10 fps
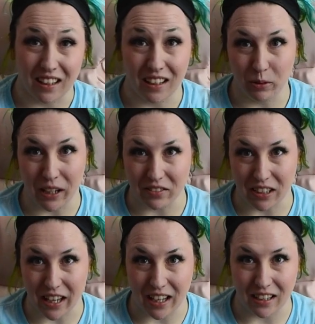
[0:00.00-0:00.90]
We have
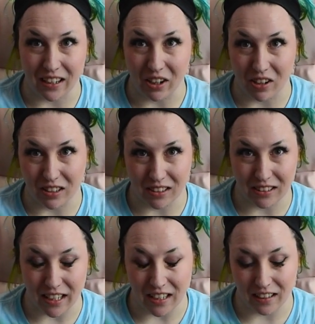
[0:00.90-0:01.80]
to add on all the
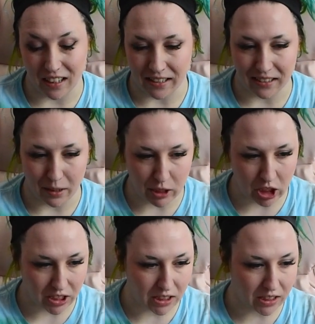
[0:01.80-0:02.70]
stained glass
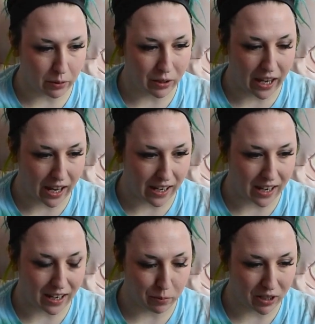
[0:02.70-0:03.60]
images. I went ahead
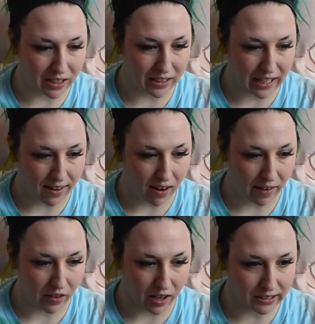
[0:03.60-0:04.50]
and I printed that
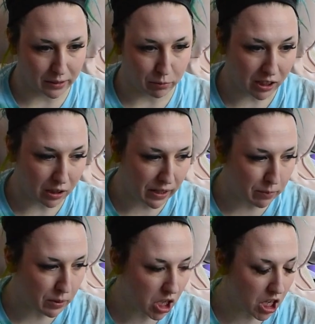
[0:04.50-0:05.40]
off on some printer
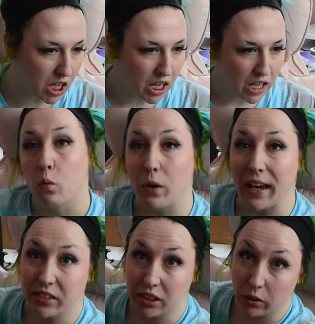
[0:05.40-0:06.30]
paper. We
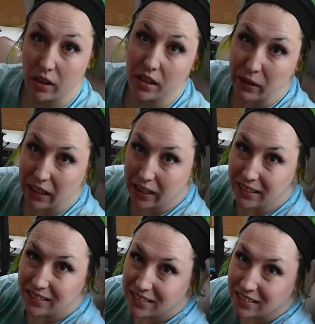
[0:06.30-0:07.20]
have to do all the
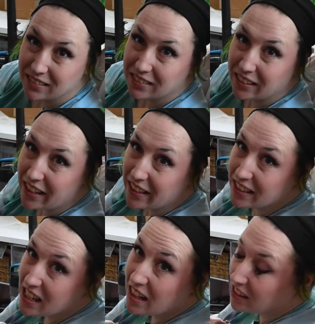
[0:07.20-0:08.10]
beading and
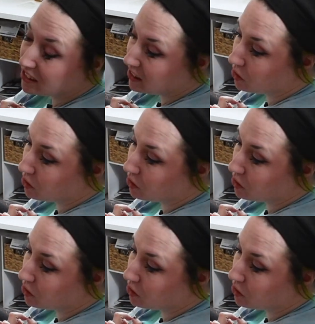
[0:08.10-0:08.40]
get that onto the